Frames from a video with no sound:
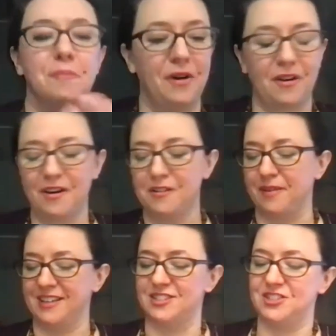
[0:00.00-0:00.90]
part of
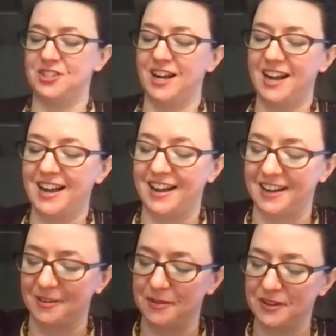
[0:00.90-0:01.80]
my
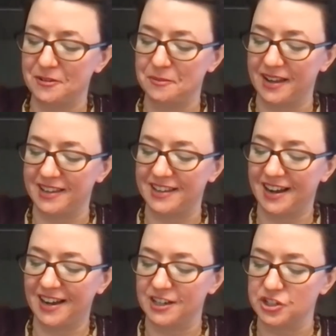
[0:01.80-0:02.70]
job? Oh my
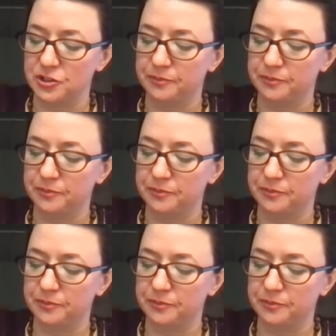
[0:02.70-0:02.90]
gosh.